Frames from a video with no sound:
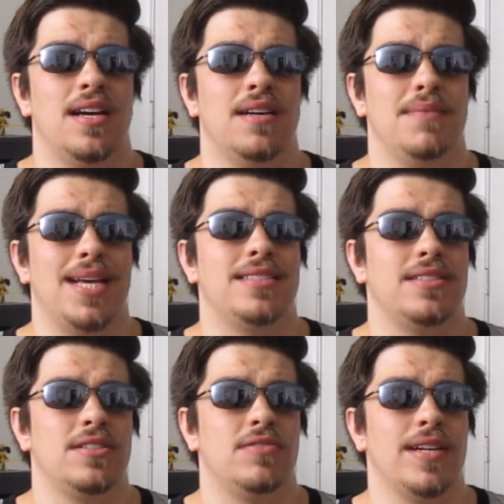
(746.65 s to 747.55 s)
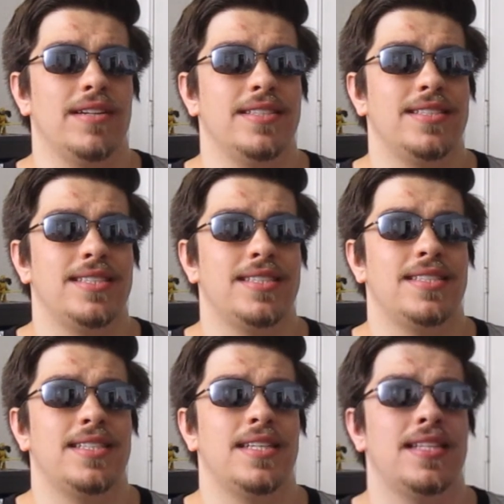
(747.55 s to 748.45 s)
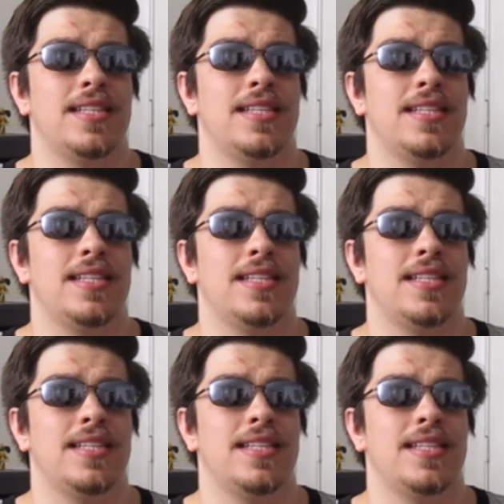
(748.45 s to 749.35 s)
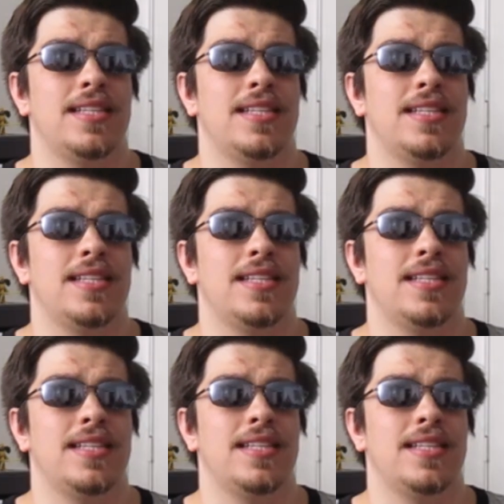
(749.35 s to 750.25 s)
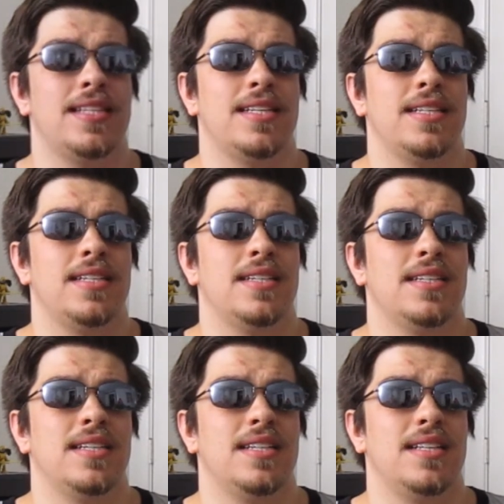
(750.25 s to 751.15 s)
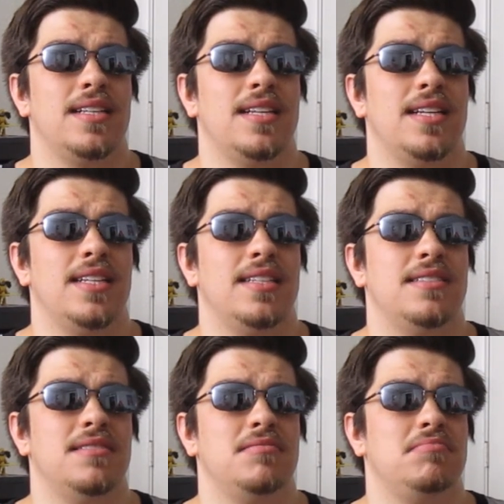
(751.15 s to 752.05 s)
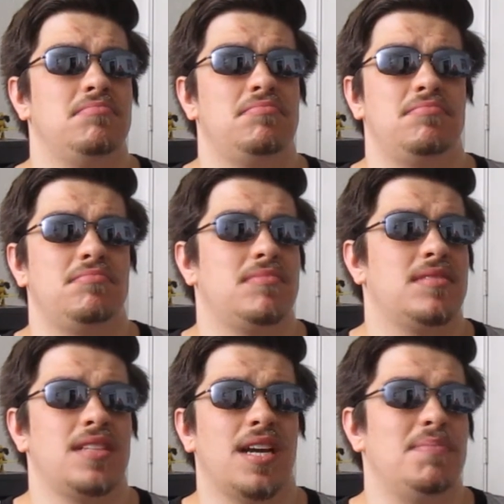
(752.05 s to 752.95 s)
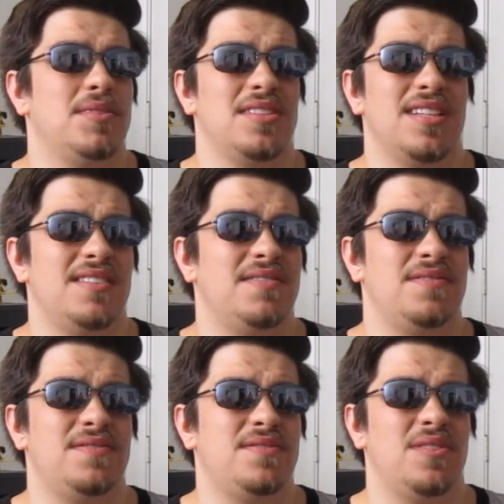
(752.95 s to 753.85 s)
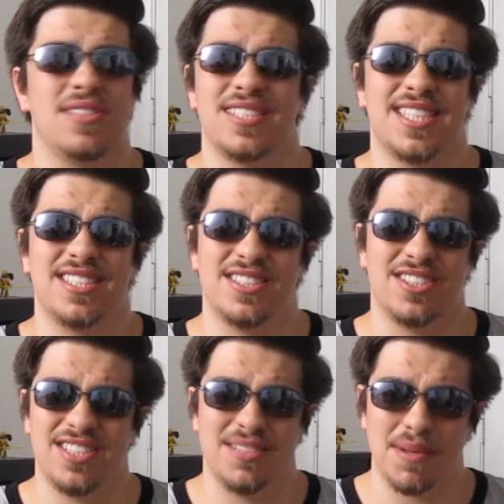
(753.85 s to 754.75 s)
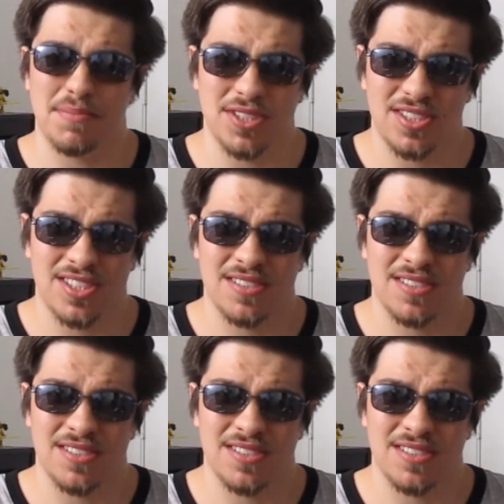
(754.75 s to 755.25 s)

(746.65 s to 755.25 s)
Master Aquarius, I meant Master Ericrus, and a couple of Organization 13 members.